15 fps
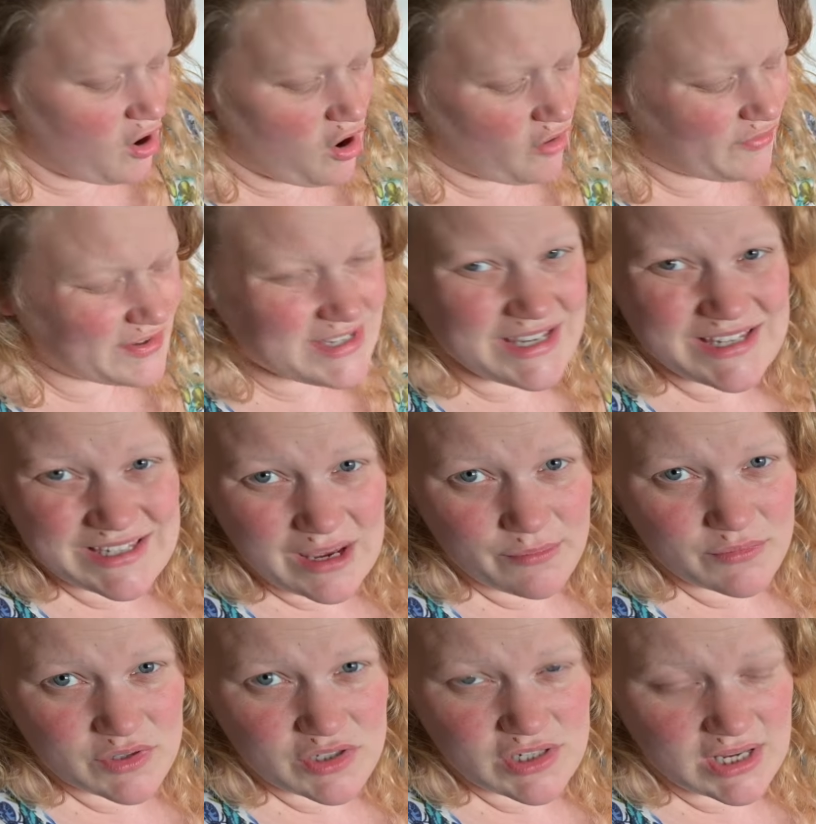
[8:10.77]
Obviously
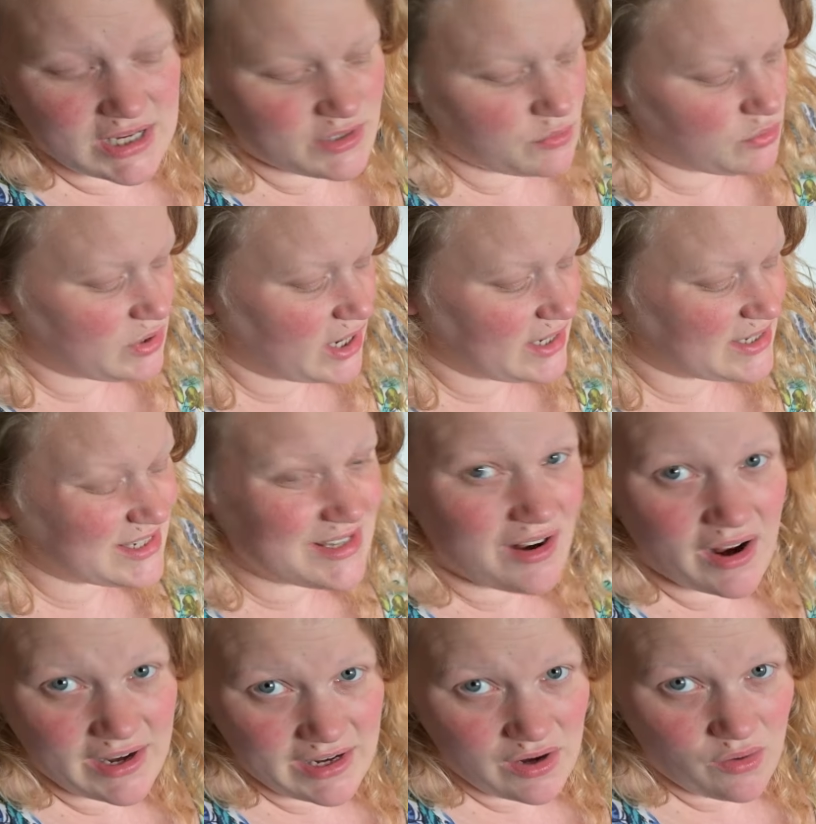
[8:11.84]
some seeds will take
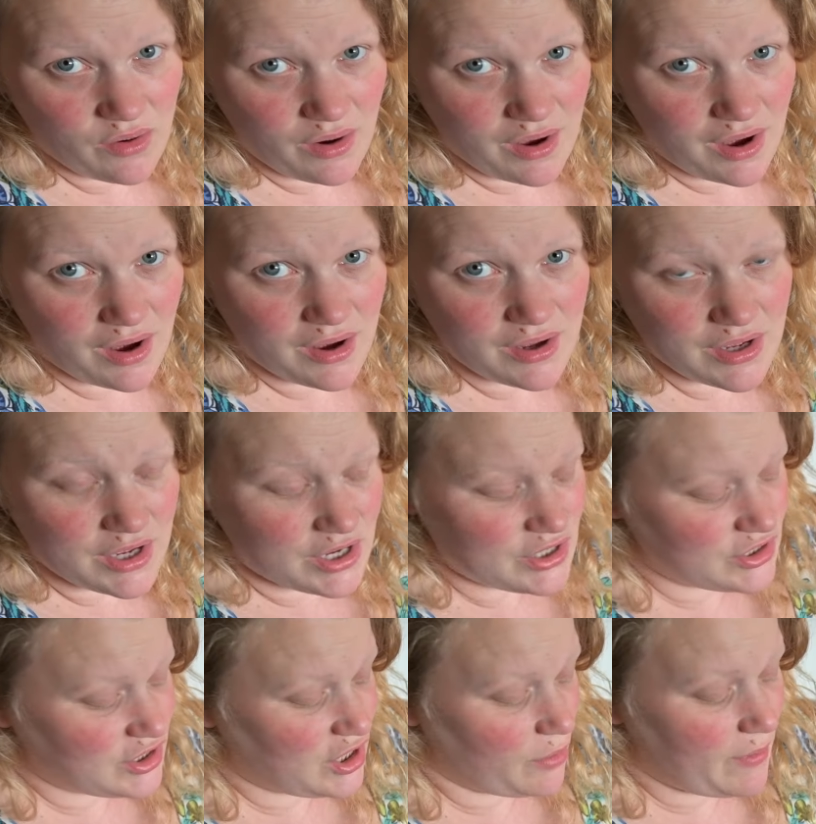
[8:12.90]
slightly longer
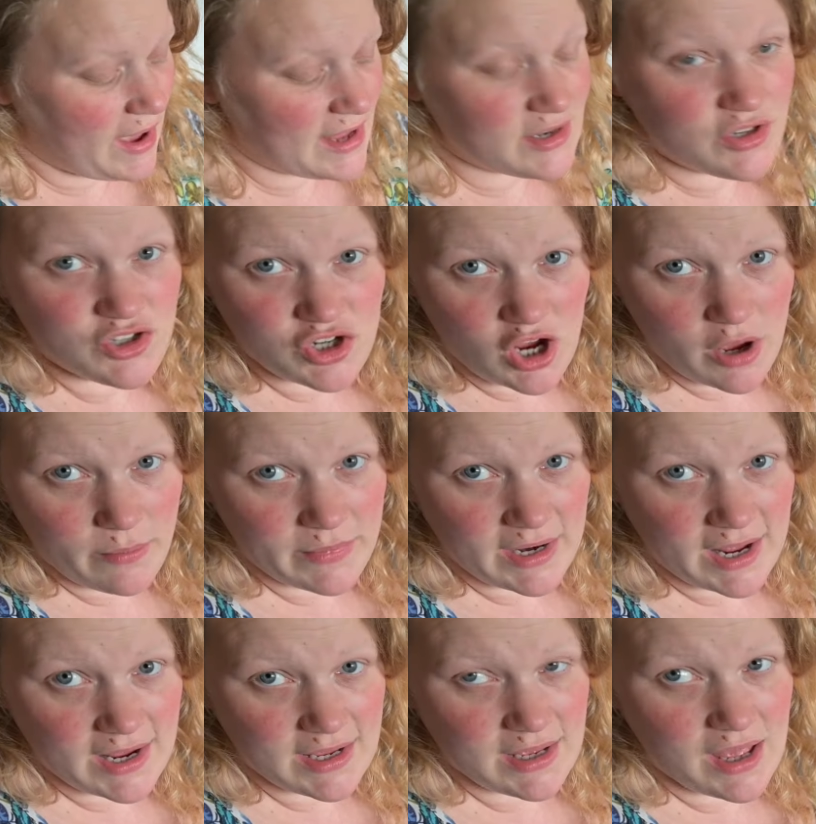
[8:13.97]
to go ahead and
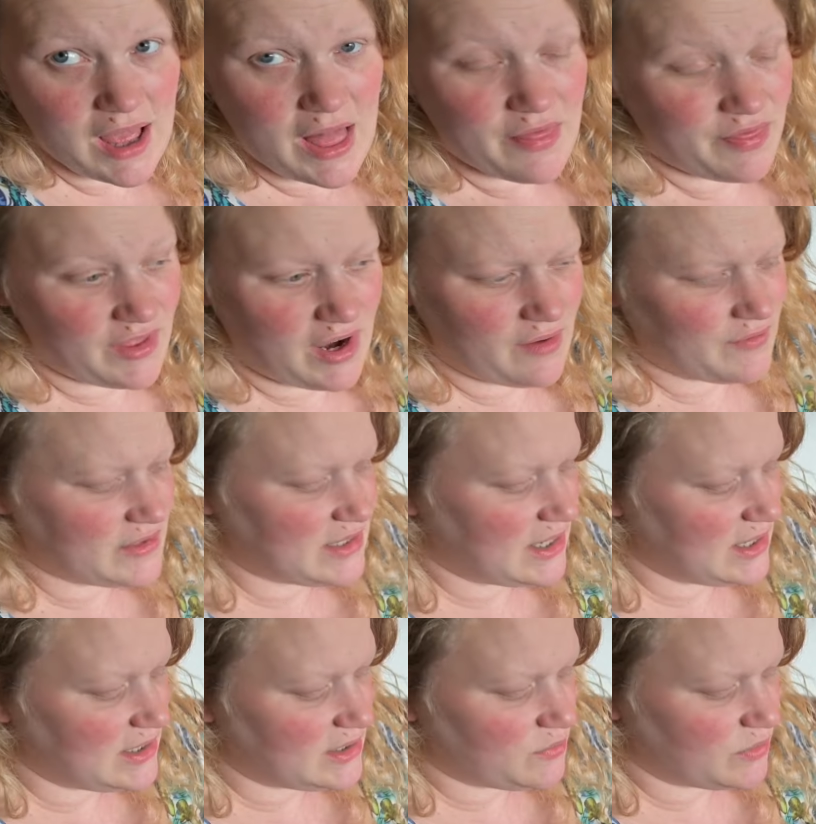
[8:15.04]
germinate than other
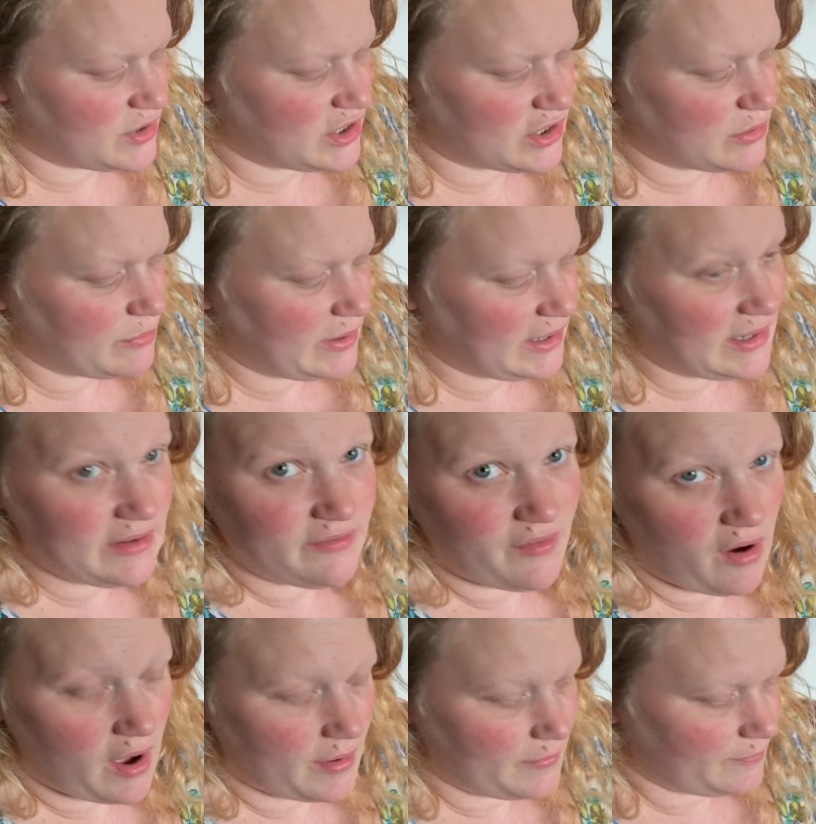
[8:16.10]
seeds, which is completely
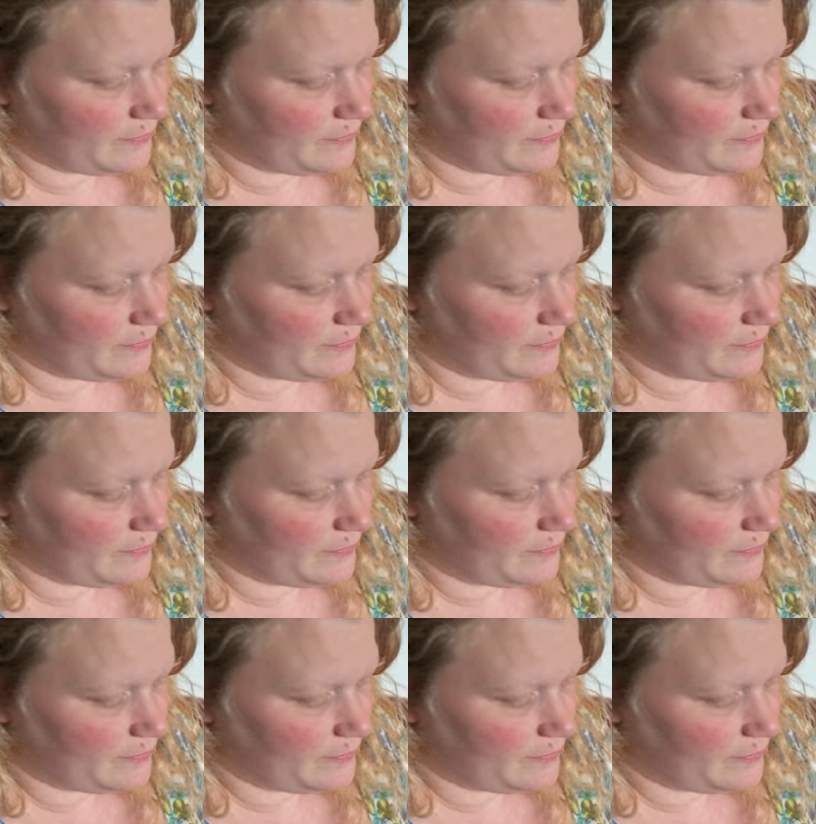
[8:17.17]
fine.